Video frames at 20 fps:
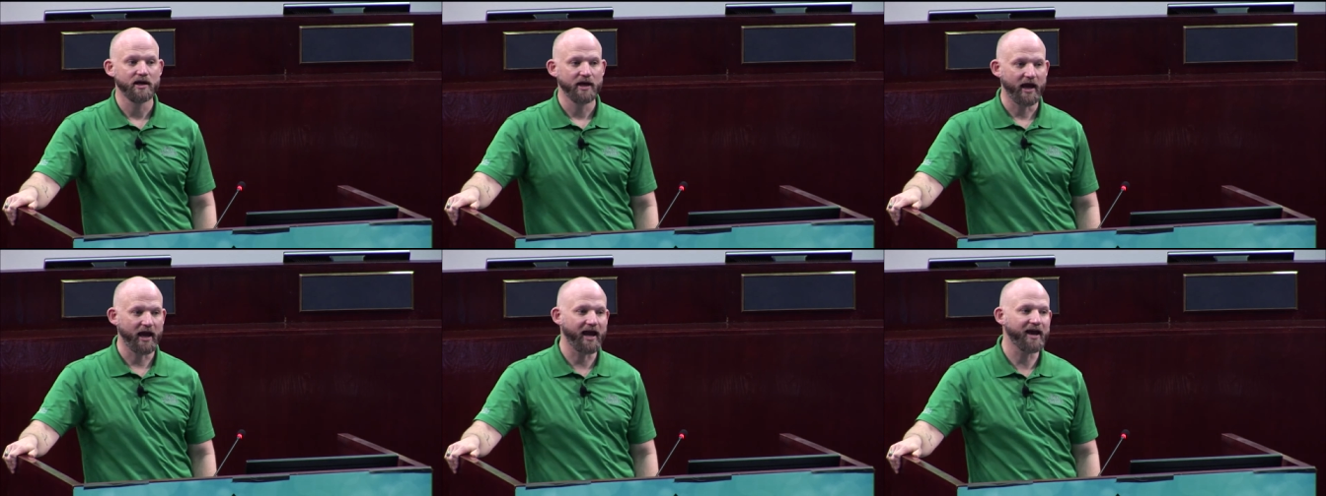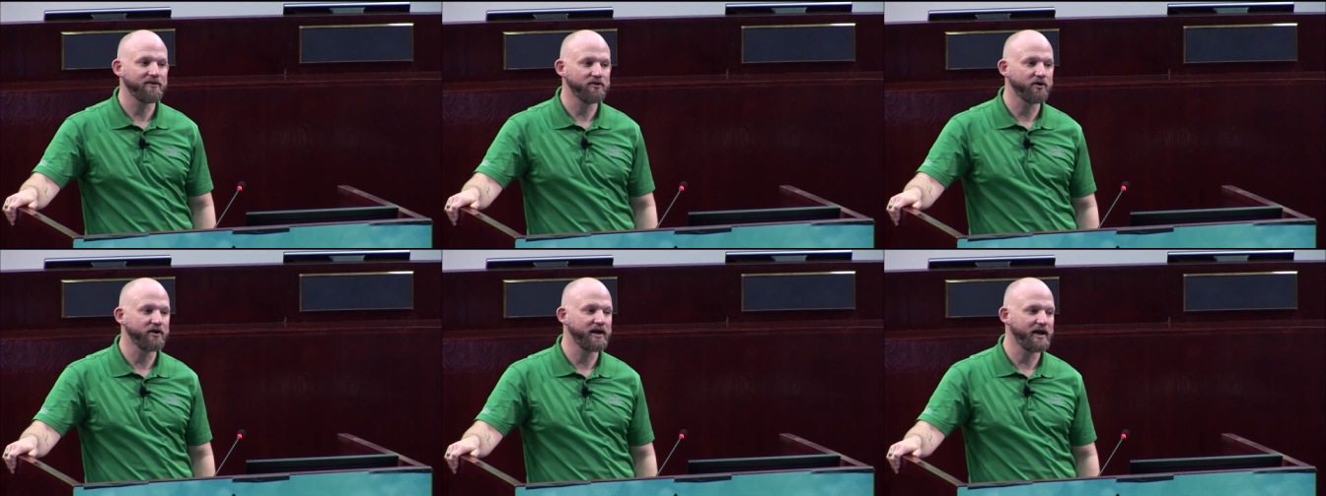
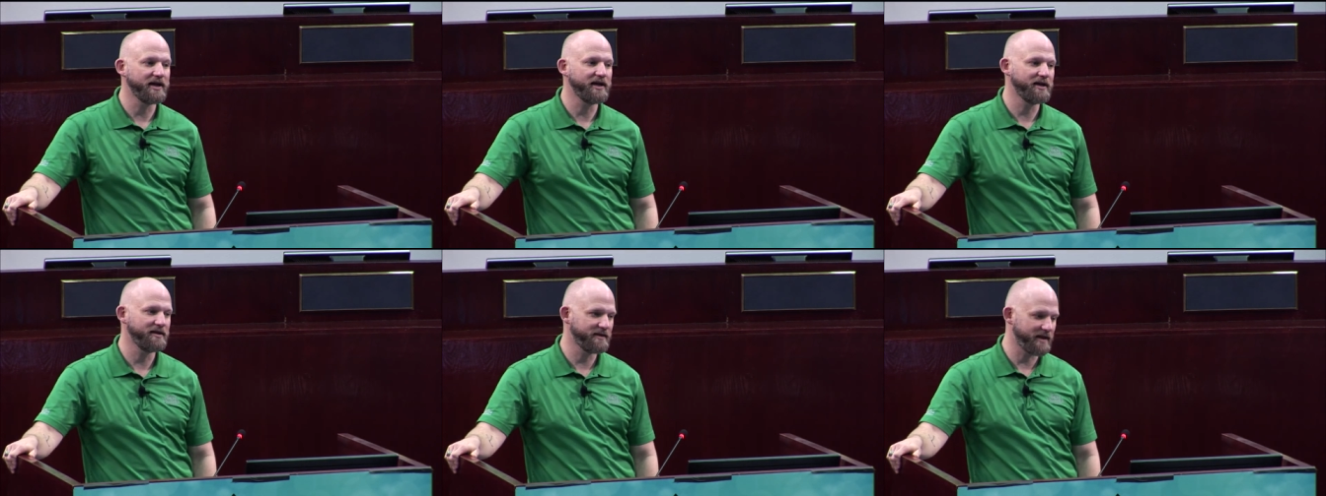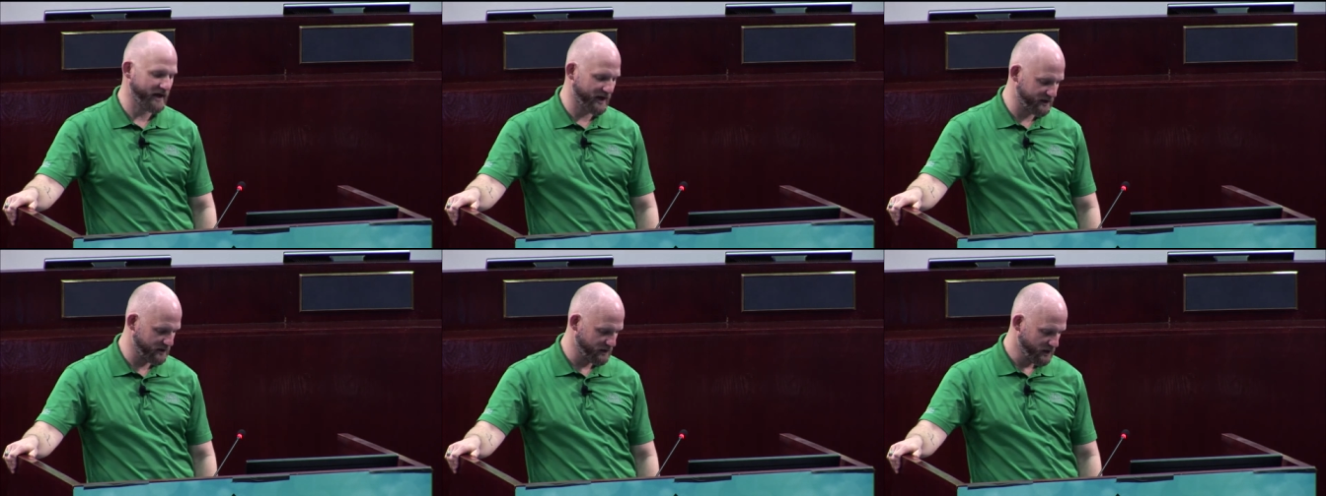And they're getting
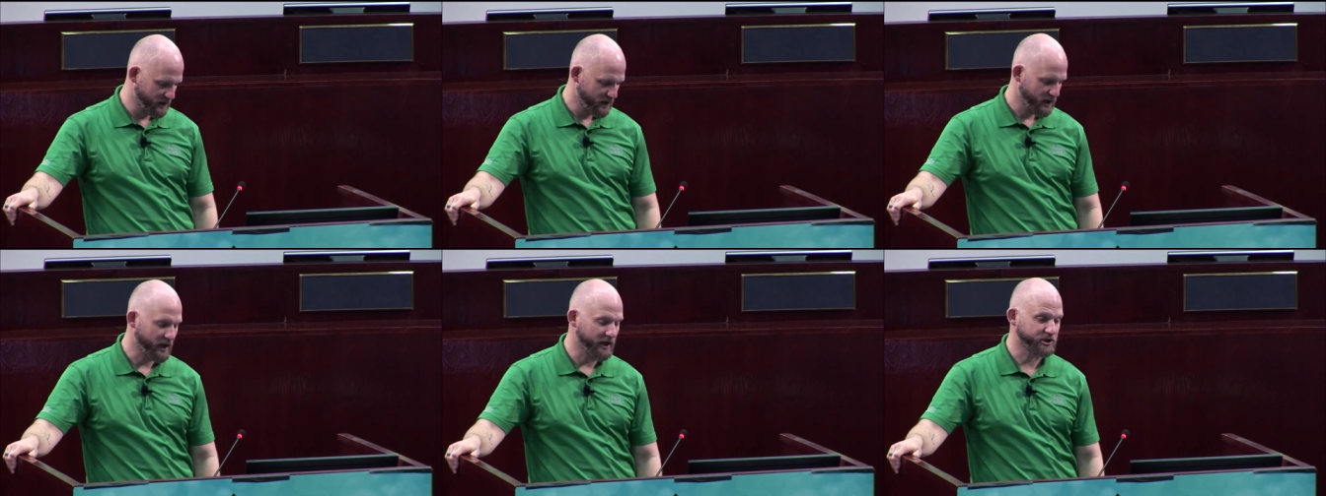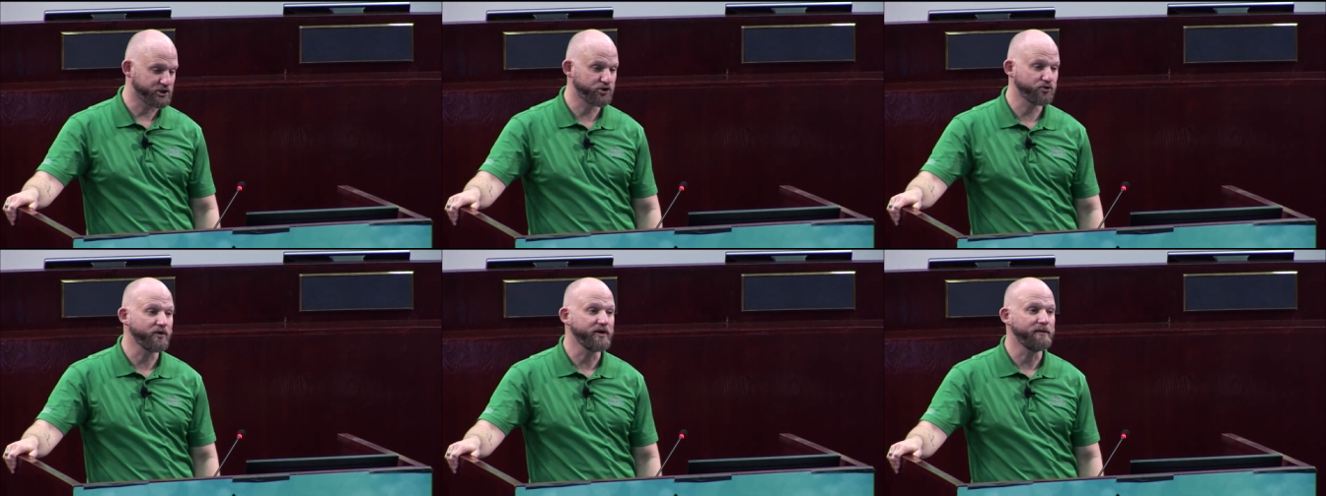that uh,
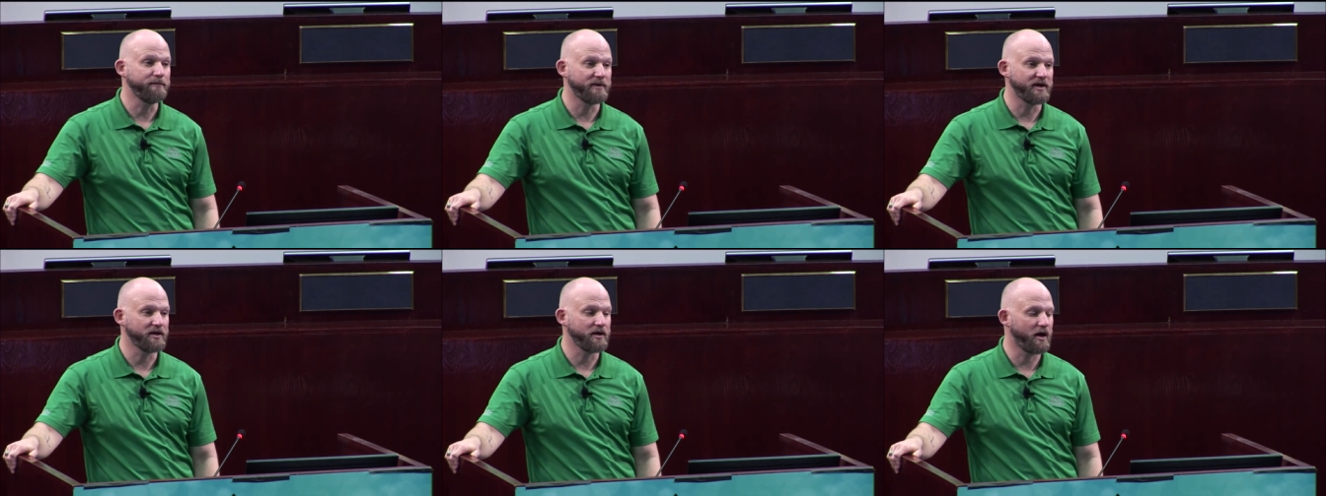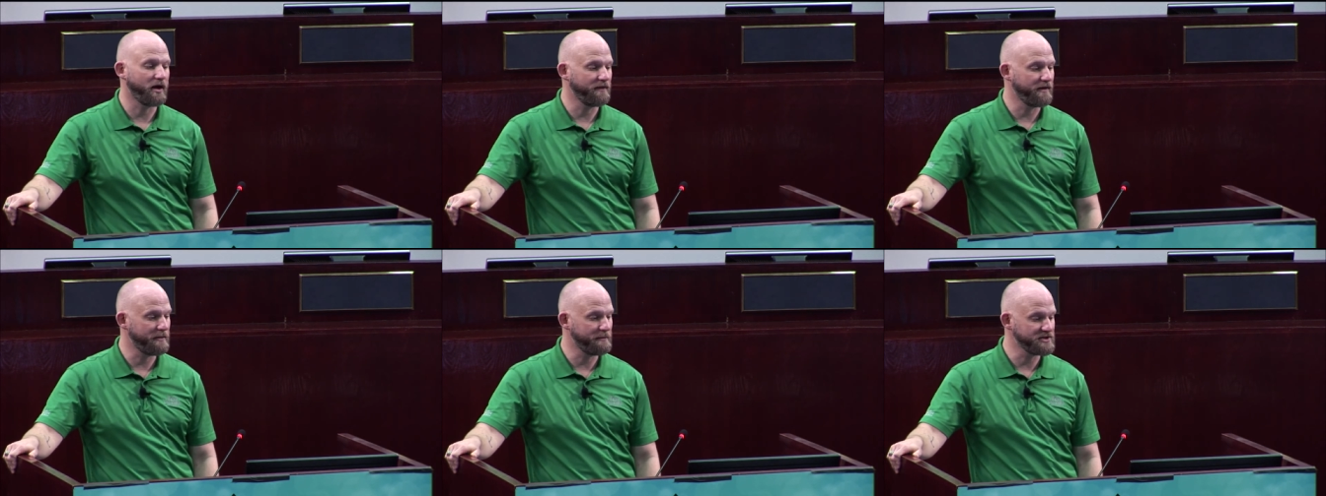treatment
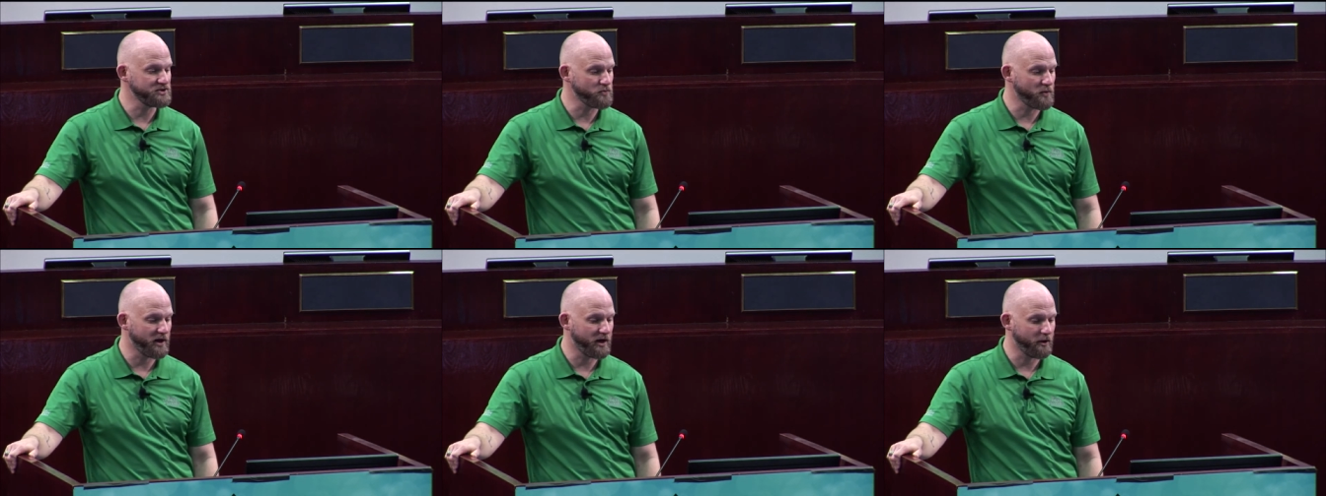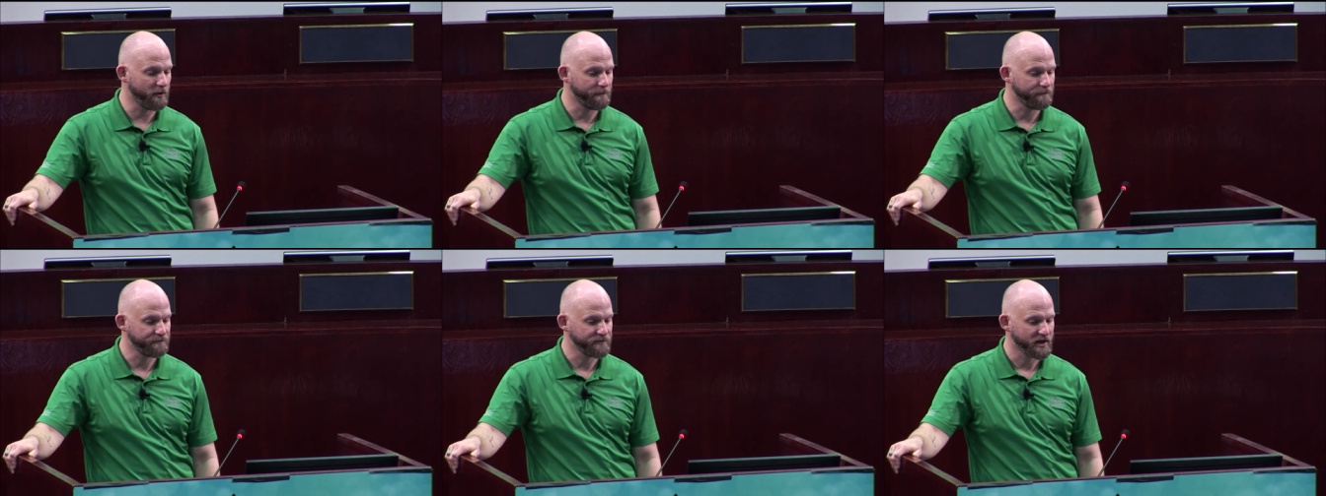on them as well.